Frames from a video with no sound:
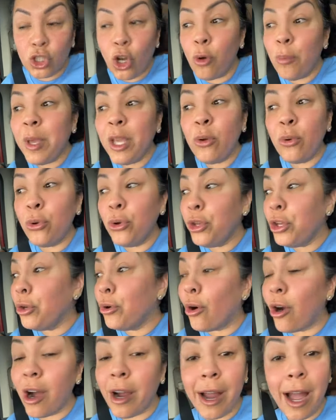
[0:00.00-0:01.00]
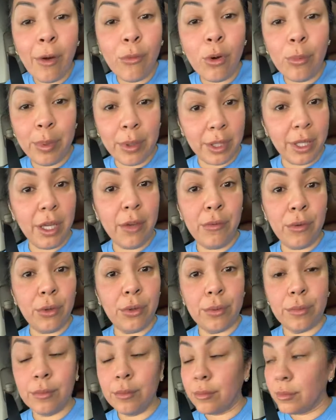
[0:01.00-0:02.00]
Show me who you are, I will believe
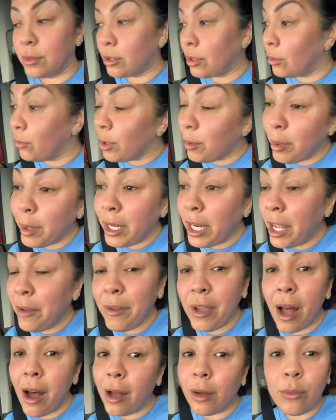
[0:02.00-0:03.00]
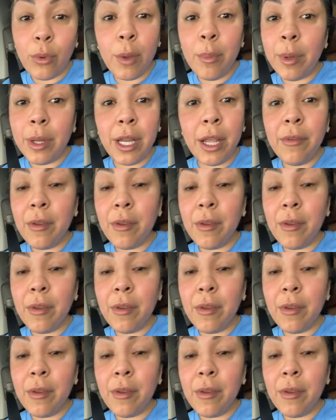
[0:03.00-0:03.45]
you. So we believe y'all. We